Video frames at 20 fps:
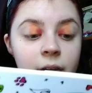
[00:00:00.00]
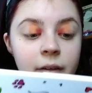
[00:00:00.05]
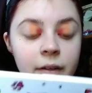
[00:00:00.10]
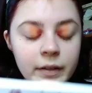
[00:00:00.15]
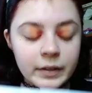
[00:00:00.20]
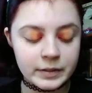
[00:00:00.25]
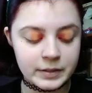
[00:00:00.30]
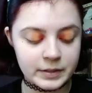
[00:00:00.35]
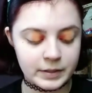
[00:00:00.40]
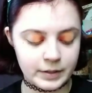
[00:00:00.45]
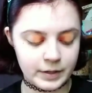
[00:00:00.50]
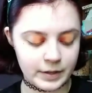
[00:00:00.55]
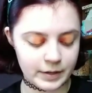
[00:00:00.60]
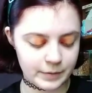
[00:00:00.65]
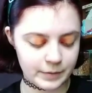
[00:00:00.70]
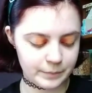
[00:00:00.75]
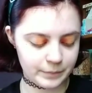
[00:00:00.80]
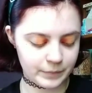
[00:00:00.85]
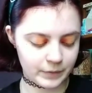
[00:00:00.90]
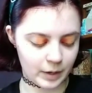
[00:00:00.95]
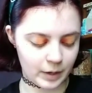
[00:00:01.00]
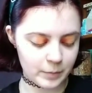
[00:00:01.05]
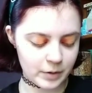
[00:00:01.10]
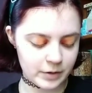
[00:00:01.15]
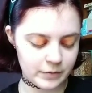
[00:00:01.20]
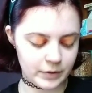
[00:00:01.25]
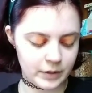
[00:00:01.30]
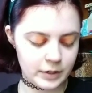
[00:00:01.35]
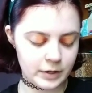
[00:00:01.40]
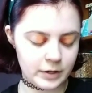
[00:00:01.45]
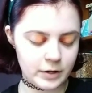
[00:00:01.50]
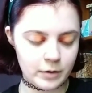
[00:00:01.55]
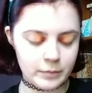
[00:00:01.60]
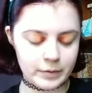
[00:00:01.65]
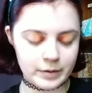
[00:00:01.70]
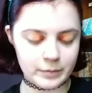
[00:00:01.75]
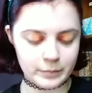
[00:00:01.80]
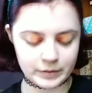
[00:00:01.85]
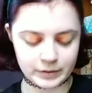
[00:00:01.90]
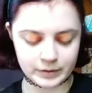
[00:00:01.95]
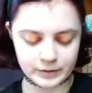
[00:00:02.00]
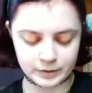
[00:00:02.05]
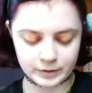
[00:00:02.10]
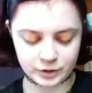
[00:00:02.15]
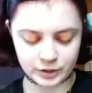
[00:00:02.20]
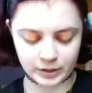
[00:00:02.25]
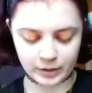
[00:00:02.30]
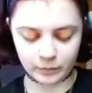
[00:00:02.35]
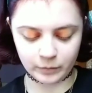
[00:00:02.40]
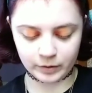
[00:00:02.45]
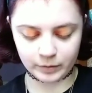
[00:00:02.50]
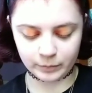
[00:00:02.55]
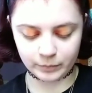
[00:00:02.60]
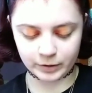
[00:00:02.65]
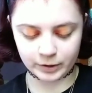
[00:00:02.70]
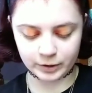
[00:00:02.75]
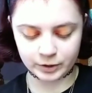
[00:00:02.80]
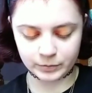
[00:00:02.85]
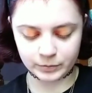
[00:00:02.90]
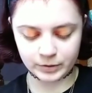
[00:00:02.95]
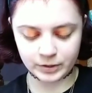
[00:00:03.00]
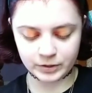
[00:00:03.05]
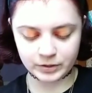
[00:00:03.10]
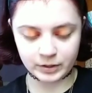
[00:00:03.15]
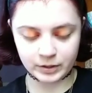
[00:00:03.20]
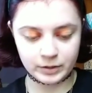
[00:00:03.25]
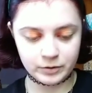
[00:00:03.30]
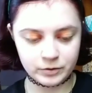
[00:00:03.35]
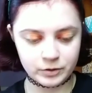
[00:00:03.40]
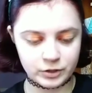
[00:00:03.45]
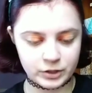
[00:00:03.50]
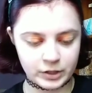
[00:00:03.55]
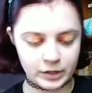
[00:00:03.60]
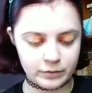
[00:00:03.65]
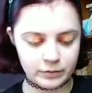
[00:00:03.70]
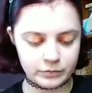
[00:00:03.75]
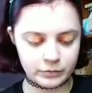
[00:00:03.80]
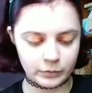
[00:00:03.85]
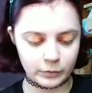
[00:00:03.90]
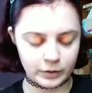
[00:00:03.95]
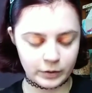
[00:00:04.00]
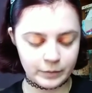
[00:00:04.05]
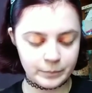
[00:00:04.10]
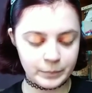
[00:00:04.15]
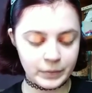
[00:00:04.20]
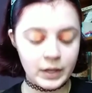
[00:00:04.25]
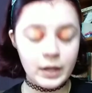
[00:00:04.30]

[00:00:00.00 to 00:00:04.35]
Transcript: Looks good. I'm not even going to go in with the J1 brush. We're just going to use J4.